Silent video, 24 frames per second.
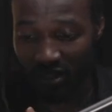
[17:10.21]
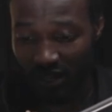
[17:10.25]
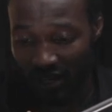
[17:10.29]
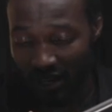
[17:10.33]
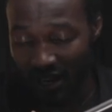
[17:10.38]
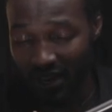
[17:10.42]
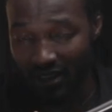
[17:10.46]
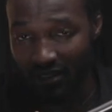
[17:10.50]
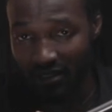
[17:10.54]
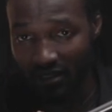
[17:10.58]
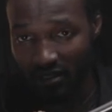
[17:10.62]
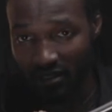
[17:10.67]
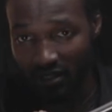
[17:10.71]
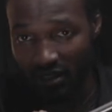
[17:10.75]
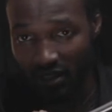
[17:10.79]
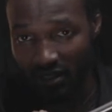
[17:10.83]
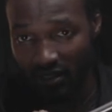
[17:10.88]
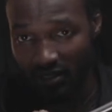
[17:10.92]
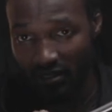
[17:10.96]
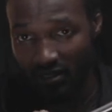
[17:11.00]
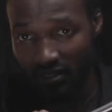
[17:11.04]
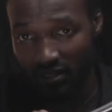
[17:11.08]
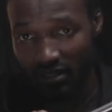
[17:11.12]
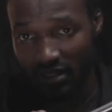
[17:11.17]
that
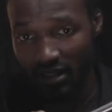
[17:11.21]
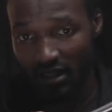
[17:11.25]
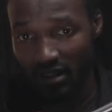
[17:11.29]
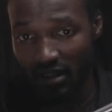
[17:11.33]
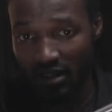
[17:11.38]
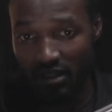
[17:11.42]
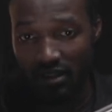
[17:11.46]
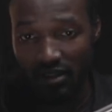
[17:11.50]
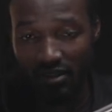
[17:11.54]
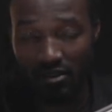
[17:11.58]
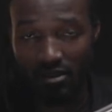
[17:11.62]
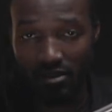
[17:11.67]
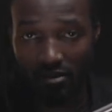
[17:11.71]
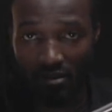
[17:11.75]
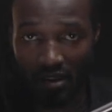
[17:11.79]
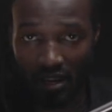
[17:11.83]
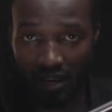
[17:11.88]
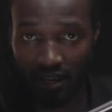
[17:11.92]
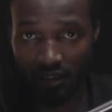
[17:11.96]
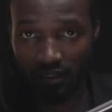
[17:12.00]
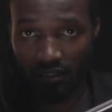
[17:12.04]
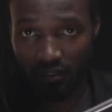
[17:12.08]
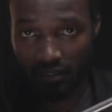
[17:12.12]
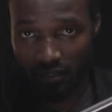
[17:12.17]
understands your
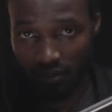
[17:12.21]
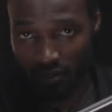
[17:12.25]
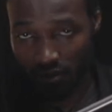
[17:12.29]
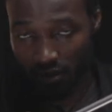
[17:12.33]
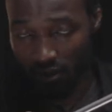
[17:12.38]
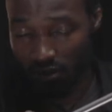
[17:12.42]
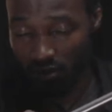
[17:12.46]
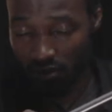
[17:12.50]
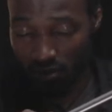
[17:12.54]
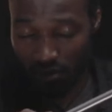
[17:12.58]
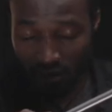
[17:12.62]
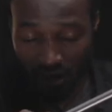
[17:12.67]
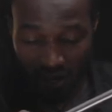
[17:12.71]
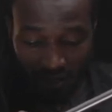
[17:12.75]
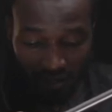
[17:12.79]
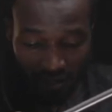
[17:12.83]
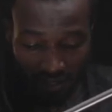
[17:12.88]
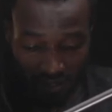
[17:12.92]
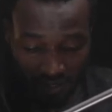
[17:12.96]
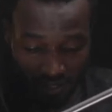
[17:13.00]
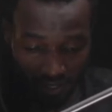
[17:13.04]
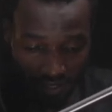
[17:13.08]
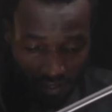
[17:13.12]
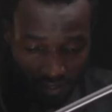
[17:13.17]
lights or
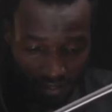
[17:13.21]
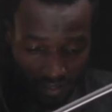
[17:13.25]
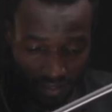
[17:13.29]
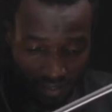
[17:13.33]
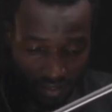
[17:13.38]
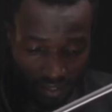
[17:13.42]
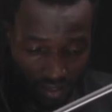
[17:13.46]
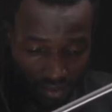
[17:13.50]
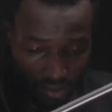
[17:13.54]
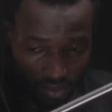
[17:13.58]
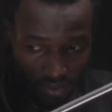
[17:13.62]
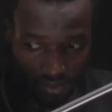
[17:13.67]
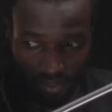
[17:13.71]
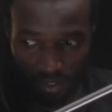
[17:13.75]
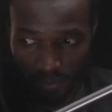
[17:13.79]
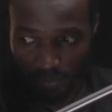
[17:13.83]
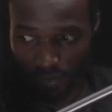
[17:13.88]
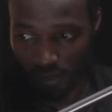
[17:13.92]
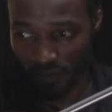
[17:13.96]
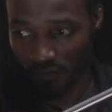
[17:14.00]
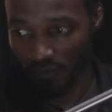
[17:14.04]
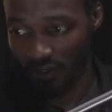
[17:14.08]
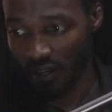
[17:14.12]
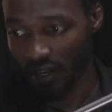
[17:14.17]
understands the
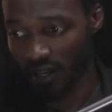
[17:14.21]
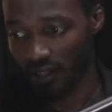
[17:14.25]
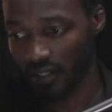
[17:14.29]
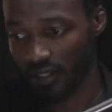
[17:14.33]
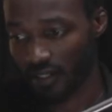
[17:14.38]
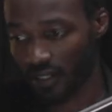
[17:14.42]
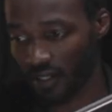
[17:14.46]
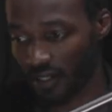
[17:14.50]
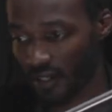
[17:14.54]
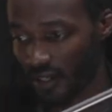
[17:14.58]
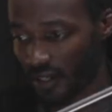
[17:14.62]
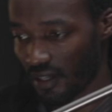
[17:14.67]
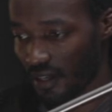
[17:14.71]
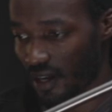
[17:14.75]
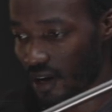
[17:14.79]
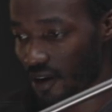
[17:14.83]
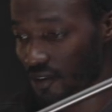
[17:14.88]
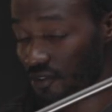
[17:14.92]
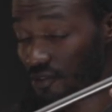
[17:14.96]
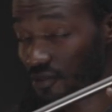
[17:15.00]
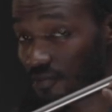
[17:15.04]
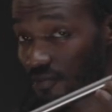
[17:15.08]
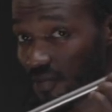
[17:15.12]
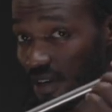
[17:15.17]
concept of lighting and how
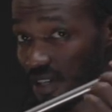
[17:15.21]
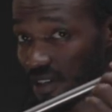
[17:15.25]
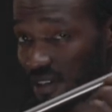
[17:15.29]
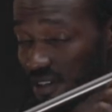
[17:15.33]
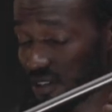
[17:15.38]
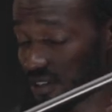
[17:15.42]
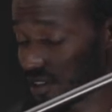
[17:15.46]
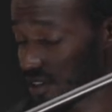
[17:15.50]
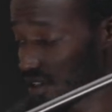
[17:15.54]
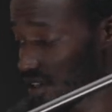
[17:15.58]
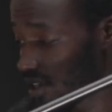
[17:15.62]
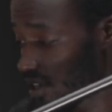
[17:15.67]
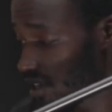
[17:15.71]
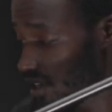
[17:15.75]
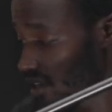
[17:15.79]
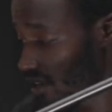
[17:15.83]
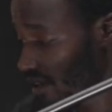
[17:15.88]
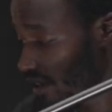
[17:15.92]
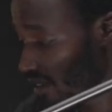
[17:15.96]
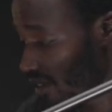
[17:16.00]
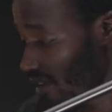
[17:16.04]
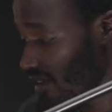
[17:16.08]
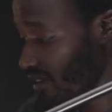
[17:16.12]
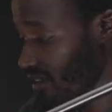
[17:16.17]
to manage
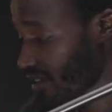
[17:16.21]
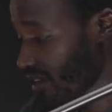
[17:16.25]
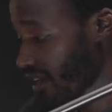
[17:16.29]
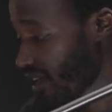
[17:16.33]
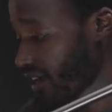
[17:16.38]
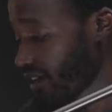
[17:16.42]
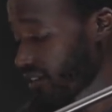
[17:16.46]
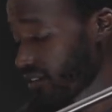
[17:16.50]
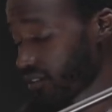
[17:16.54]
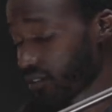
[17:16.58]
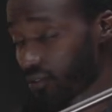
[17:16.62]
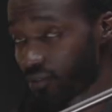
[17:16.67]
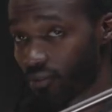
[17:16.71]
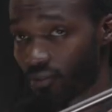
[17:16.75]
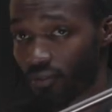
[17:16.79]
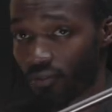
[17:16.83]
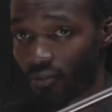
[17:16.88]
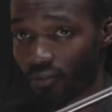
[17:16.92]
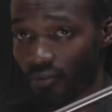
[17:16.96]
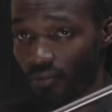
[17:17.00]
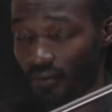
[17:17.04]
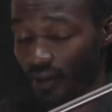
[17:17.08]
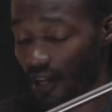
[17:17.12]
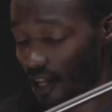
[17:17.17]
these lights to
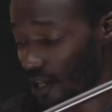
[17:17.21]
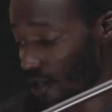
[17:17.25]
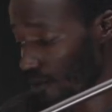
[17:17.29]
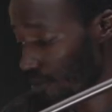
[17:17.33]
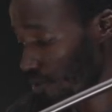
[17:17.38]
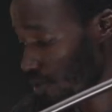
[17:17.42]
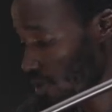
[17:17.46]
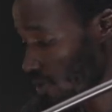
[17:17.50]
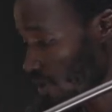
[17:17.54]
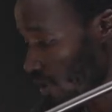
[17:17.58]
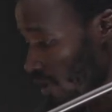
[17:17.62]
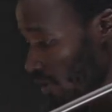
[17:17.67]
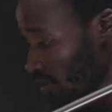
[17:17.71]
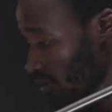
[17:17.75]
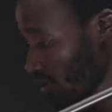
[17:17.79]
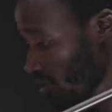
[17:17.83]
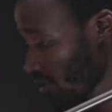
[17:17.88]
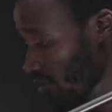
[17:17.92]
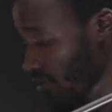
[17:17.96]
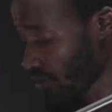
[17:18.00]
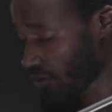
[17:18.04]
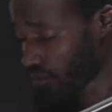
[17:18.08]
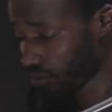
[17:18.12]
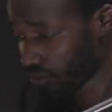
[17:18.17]
help you out.
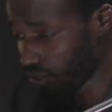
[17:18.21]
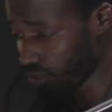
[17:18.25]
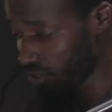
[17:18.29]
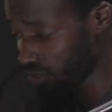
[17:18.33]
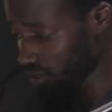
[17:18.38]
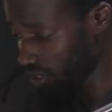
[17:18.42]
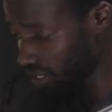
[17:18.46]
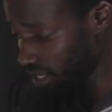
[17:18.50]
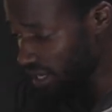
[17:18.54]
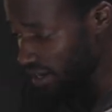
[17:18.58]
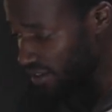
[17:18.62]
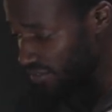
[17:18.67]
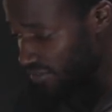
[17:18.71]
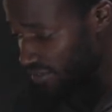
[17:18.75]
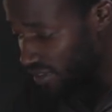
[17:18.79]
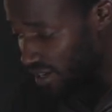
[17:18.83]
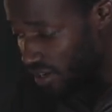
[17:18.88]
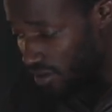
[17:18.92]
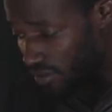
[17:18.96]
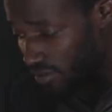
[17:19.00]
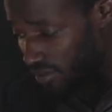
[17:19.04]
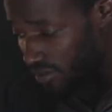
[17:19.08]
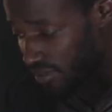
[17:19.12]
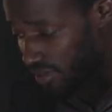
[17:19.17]
So they'll usually have
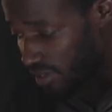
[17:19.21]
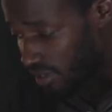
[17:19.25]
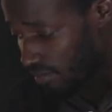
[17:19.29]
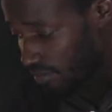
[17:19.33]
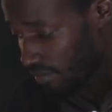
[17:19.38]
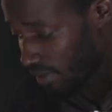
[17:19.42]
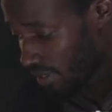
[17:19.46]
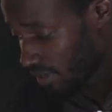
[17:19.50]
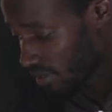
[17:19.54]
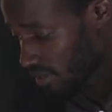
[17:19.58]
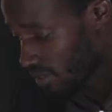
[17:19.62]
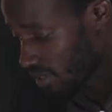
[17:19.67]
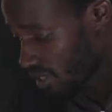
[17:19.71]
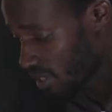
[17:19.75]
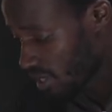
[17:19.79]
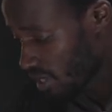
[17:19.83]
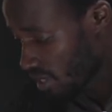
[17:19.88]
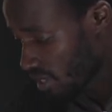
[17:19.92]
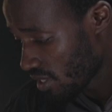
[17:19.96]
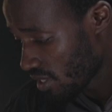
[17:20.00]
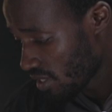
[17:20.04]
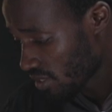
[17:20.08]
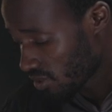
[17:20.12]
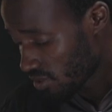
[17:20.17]
their own sandbags.
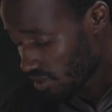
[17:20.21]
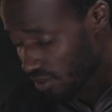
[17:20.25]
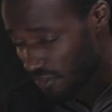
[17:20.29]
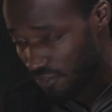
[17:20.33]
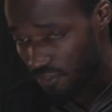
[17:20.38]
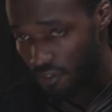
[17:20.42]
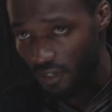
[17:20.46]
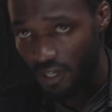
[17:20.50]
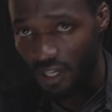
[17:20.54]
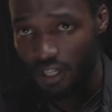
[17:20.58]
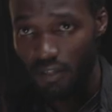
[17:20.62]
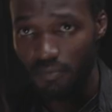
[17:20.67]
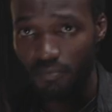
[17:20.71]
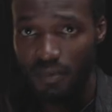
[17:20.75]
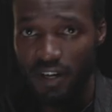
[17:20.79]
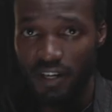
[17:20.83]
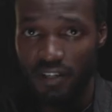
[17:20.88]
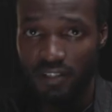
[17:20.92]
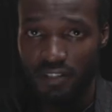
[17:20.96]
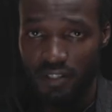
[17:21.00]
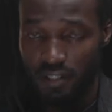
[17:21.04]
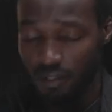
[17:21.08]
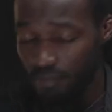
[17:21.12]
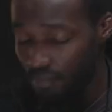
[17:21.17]
So if you can buy
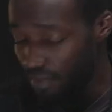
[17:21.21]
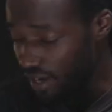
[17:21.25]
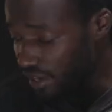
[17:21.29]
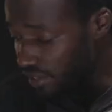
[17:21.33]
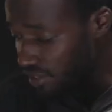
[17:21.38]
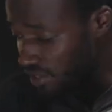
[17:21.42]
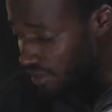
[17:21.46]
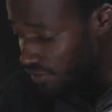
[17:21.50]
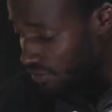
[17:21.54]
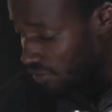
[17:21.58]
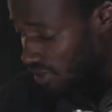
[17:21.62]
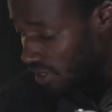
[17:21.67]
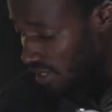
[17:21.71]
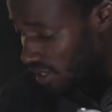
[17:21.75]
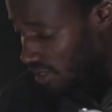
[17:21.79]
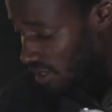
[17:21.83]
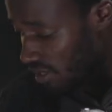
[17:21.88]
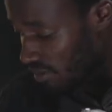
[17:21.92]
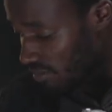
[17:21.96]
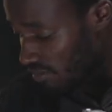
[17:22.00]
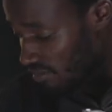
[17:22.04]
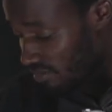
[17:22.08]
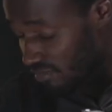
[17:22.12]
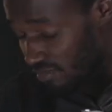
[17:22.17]
sandbags, if you
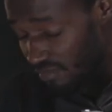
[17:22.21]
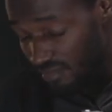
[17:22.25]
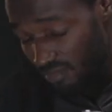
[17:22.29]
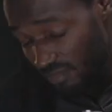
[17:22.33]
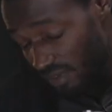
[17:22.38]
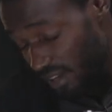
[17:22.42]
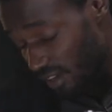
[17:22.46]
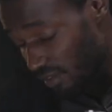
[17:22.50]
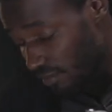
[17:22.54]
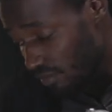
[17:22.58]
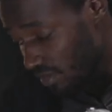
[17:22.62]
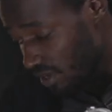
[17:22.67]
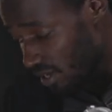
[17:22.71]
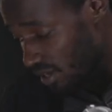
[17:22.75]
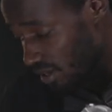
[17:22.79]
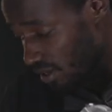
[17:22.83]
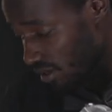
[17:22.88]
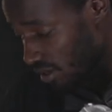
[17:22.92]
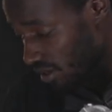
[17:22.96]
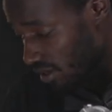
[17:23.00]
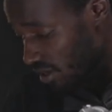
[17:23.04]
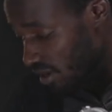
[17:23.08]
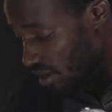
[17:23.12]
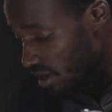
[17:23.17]
can, like
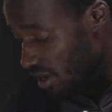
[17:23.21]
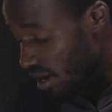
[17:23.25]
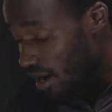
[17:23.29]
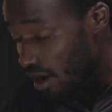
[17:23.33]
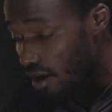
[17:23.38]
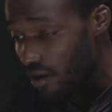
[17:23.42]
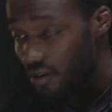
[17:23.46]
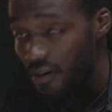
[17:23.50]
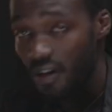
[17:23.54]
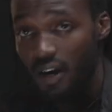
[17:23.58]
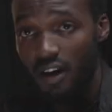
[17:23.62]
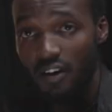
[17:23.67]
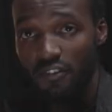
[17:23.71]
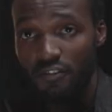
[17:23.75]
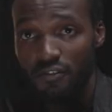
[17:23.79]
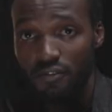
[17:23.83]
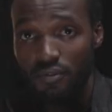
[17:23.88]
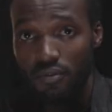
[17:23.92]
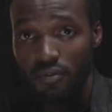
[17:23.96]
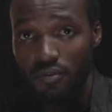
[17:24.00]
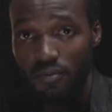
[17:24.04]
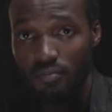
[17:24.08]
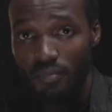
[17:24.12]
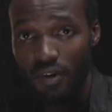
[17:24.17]
me, I would have
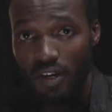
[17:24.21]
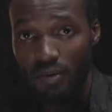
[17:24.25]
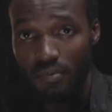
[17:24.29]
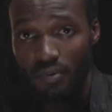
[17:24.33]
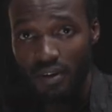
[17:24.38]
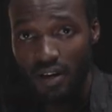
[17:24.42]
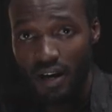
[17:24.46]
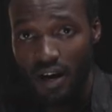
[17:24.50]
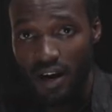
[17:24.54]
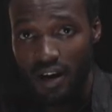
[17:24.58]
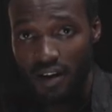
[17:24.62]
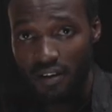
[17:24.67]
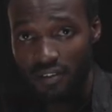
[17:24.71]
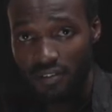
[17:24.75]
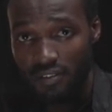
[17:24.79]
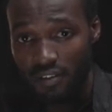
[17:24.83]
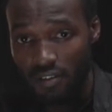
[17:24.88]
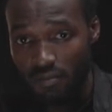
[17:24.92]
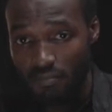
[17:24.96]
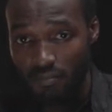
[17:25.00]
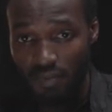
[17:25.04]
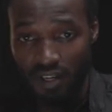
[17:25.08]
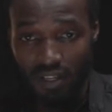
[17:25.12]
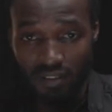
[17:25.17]
to maybe hire
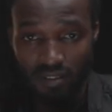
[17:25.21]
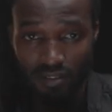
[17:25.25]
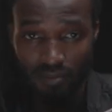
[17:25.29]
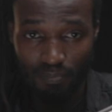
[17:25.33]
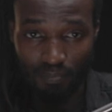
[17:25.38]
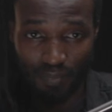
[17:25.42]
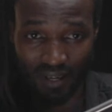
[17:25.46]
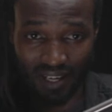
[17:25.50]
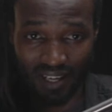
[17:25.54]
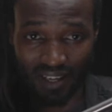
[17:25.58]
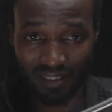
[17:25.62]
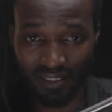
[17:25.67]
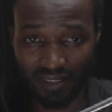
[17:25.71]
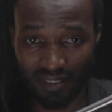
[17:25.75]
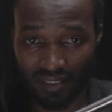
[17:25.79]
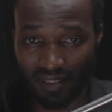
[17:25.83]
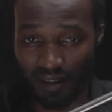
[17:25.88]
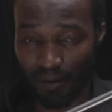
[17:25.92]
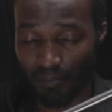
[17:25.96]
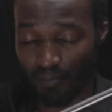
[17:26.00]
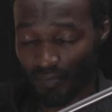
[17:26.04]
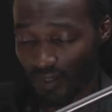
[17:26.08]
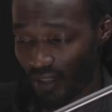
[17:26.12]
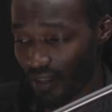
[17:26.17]
sandbags, but
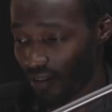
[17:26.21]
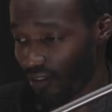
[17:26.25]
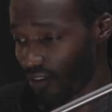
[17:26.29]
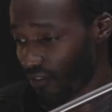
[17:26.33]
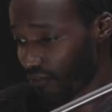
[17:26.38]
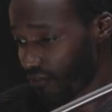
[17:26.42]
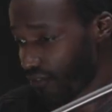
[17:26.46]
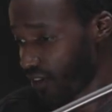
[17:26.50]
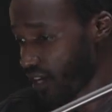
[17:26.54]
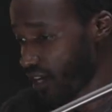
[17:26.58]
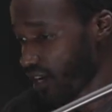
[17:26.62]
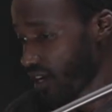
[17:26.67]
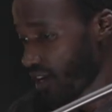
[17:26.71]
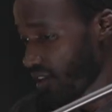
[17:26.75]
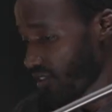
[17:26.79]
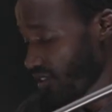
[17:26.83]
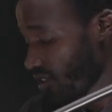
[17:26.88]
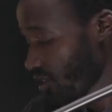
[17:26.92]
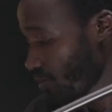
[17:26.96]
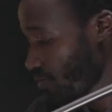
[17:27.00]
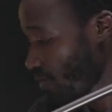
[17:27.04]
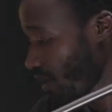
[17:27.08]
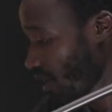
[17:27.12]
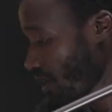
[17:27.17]
I'm thinking of
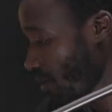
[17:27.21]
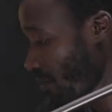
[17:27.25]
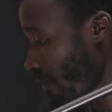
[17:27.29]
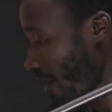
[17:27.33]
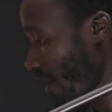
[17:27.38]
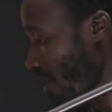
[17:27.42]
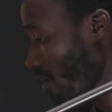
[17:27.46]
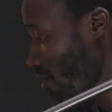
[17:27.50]
just making my